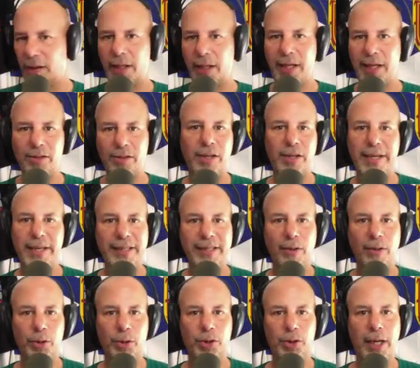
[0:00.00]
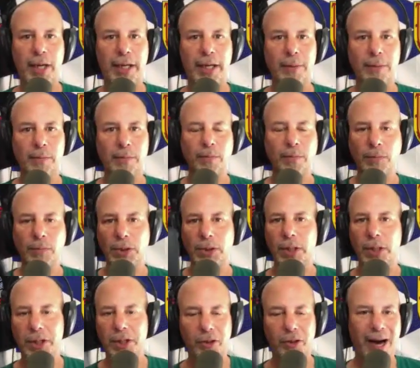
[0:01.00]
Here's a neat little trick.
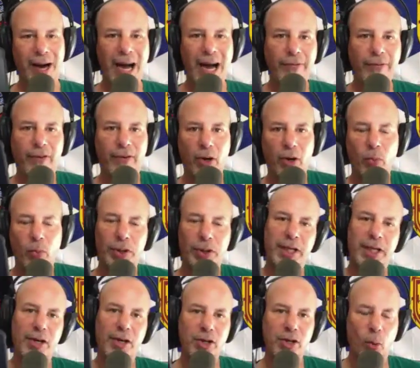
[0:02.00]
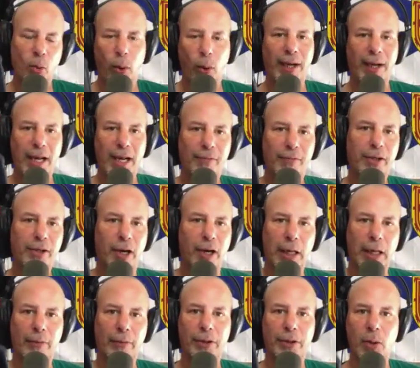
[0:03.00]
Your iPhone will tell you what kind of
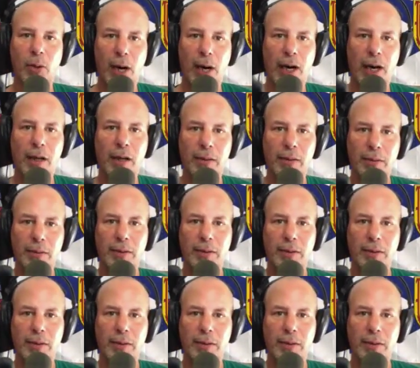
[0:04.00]
photographer you are.